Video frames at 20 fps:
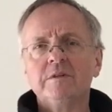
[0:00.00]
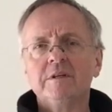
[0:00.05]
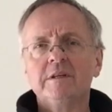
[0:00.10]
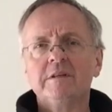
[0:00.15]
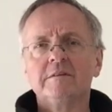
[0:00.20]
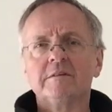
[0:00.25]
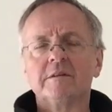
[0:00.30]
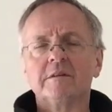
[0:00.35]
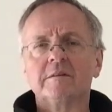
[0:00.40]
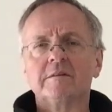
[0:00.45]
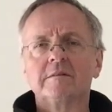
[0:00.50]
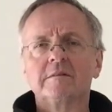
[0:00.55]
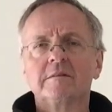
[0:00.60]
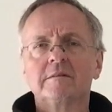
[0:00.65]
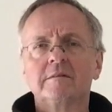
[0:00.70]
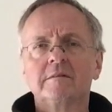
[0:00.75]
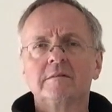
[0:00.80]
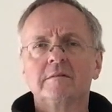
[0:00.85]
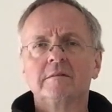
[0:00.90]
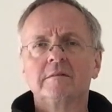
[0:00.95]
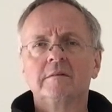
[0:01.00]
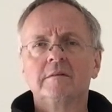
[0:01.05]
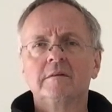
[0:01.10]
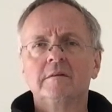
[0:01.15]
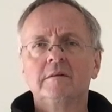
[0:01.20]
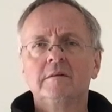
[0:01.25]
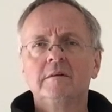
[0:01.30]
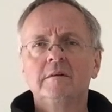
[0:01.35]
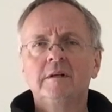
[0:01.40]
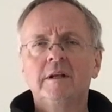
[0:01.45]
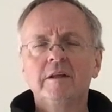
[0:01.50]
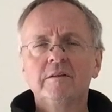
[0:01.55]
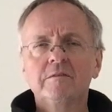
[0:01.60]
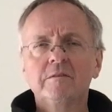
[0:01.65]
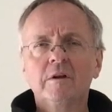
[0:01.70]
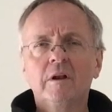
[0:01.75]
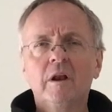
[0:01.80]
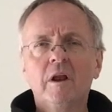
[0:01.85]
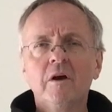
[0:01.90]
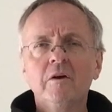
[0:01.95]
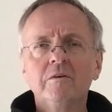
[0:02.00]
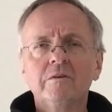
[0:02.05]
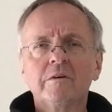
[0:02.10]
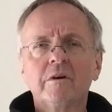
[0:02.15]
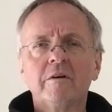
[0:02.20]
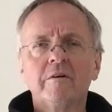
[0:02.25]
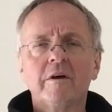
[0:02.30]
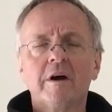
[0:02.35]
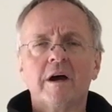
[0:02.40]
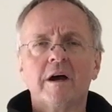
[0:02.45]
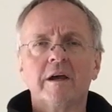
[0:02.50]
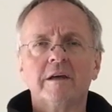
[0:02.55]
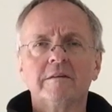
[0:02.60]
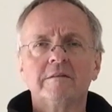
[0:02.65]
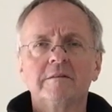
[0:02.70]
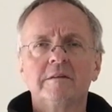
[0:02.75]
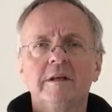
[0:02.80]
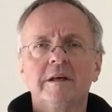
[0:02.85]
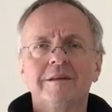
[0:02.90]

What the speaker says: Jesus. Let's close our eyes.